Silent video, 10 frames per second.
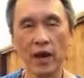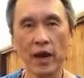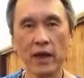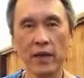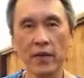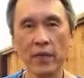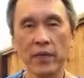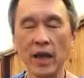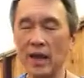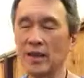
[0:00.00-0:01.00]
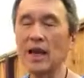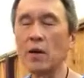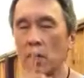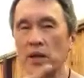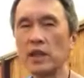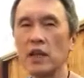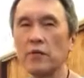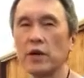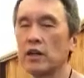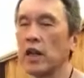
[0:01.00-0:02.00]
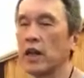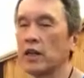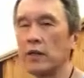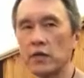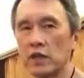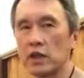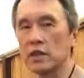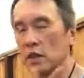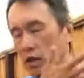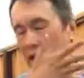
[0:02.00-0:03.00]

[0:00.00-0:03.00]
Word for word: Okay? And that will be different than if you just